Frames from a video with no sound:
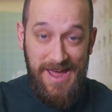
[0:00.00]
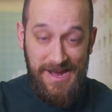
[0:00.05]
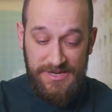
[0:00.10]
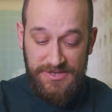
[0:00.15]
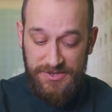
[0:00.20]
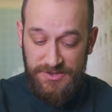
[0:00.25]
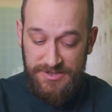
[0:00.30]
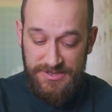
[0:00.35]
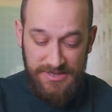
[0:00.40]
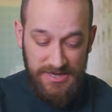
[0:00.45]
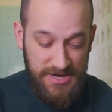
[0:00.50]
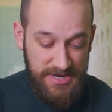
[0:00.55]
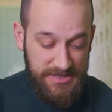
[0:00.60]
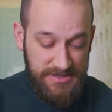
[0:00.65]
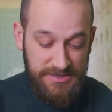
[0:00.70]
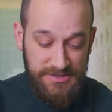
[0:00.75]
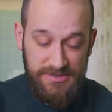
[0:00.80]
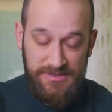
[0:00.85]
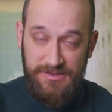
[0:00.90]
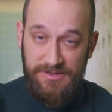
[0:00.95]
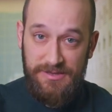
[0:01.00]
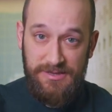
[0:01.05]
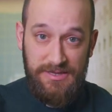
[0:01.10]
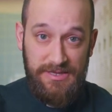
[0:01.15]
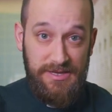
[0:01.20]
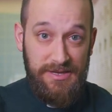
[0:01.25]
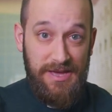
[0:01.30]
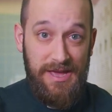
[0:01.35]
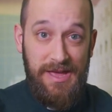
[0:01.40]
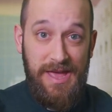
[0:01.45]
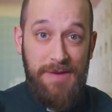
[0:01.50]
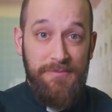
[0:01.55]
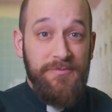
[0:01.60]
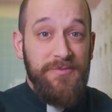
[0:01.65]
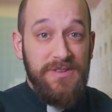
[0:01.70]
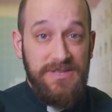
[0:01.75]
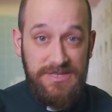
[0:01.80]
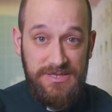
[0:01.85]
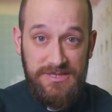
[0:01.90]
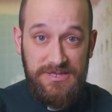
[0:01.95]
exercise, the
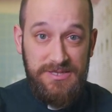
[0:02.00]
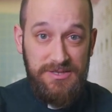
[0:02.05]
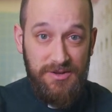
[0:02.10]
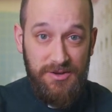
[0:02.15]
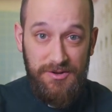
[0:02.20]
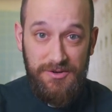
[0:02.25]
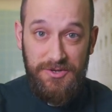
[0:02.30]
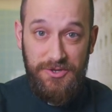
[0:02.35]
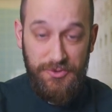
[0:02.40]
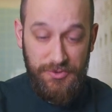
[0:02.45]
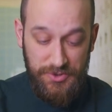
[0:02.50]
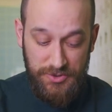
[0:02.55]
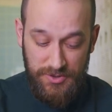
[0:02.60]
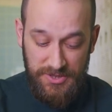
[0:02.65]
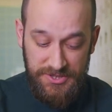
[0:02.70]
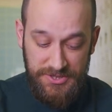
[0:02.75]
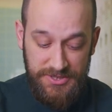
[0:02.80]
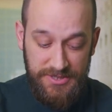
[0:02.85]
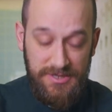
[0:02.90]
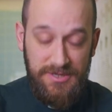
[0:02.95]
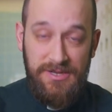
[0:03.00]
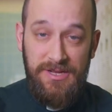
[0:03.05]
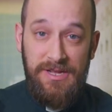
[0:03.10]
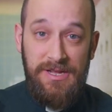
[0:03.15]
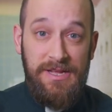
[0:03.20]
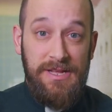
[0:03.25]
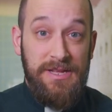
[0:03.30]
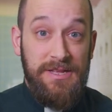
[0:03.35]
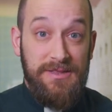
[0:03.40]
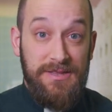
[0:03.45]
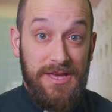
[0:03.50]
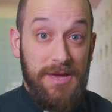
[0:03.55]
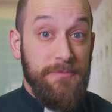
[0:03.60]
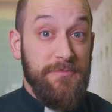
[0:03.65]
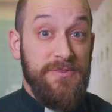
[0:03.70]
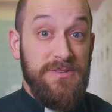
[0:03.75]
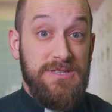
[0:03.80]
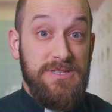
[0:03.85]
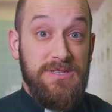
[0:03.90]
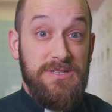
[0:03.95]
emphasis on nutrition, the
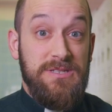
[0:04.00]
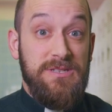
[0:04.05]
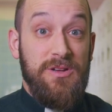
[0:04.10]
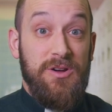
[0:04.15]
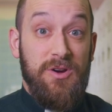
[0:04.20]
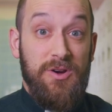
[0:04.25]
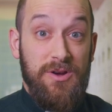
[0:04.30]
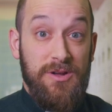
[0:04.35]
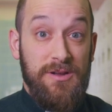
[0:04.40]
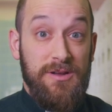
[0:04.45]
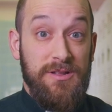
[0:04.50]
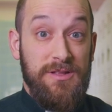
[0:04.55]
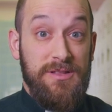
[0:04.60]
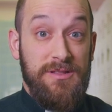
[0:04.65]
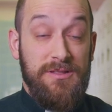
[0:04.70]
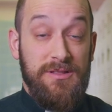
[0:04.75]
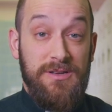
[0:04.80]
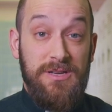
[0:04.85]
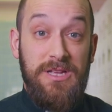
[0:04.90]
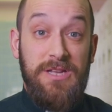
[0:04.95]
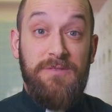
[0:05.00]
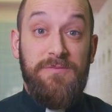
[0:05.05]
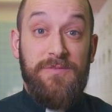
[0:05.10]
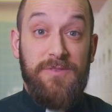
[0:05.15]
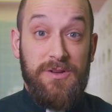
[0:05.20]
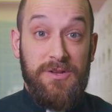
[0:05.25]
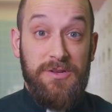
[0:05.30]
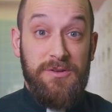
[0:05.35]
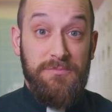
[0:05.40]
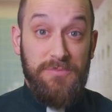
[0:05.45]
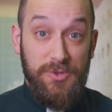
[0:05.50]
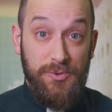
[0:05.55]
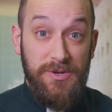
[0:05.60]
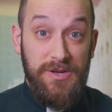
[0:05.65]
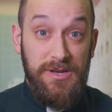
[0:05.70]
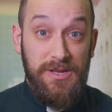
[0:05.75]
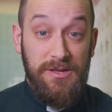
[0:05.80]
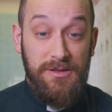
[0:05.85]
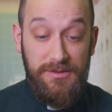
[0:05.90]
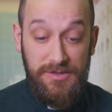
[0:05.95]
emphasis on the need for
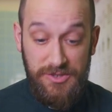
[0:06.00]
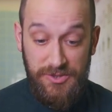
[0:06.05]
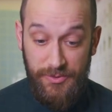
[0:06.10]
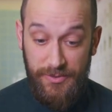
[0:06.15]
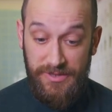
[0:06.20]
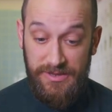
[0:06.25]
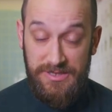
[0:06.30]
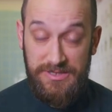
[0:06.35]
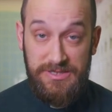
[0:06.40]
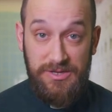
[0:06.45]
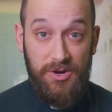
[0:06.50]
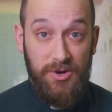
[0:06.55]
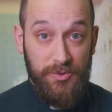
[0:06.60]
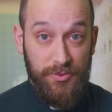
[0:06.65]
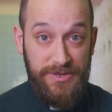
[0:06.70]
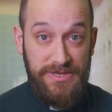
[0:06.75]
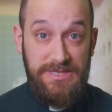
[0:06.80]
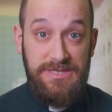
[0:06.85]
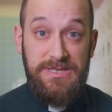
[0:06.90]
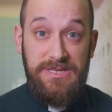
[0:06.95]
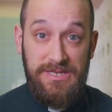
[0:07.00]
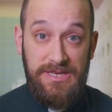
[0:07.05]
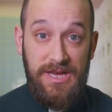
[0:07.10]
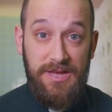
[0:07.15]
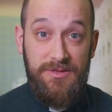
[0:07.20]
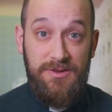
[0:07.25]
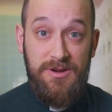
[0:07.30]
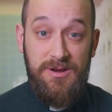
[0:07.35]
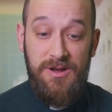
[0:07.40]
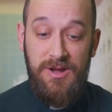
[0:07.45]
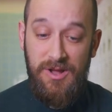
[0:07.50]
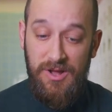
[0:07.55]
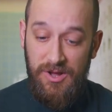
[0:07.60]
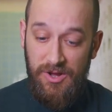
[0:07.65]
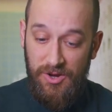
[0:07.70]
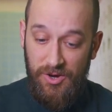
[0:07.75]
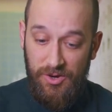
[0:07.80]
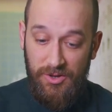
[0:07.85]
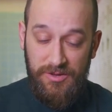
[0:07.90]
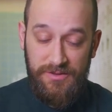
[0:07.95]
community, doing this always together,
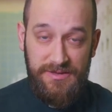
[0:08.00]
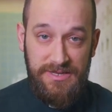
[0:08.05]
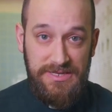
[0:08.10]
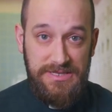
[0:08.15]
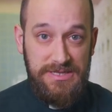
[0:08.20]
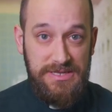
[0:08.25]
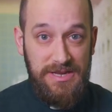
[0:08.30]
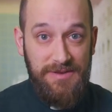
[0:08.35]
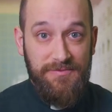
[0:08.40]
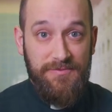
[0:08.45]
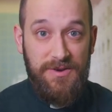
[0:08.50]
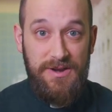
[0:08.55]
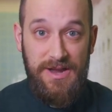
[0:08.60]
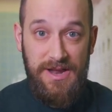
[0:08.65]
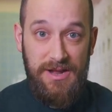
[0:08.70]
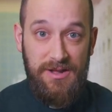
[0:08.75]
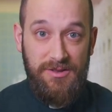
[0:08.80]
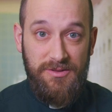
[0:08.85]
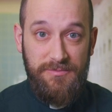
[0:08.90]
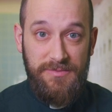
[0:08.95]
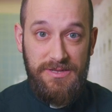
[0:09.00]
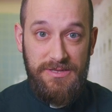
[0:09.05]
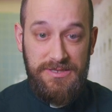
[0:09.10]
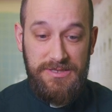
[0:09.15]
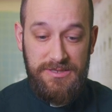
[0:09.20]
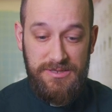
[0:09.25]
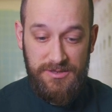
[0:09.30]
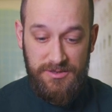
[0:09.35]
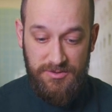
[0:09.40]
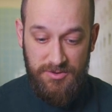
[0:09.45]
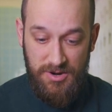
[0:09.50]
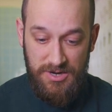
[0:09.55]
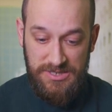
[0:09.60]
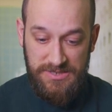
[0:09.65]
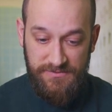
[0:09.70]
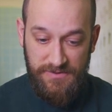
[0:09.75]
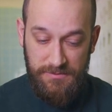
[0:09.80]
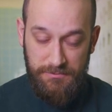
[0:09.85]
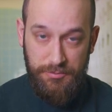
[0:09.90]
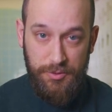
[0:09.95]
all these different elements that
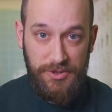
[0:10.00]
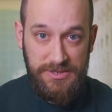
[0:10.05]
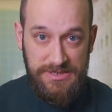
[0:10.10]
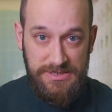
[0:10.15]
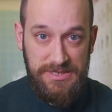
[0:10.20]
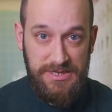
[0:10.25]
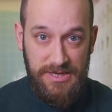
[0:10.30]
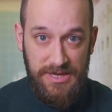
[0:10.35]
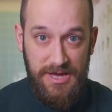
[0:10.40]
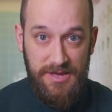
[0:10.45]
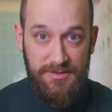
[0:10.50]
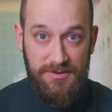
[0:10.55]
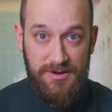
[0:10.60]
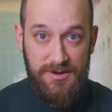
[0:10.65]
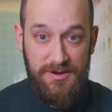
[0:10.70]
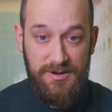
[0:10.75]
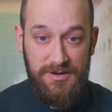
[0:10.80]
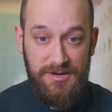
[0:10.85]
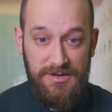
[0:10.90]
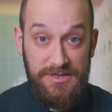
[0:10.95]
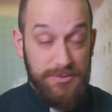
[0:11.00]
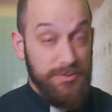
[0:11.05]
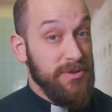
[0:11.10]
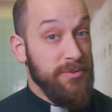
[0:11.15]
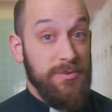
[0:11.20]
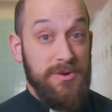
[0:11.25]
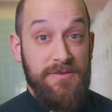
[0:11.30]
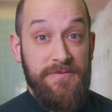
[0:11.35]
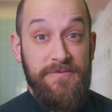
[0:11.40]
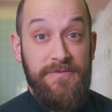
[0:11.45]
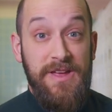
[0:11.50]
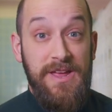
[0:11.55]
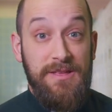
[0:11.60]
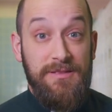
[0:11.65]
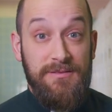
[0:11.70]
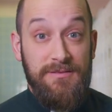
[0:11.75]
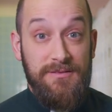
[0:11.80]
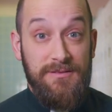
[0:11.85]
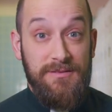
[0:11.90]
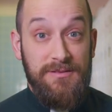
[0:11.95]
CrossFit puts together is really what our
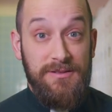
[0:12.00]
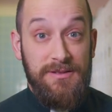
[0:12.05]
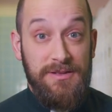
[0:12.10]
faith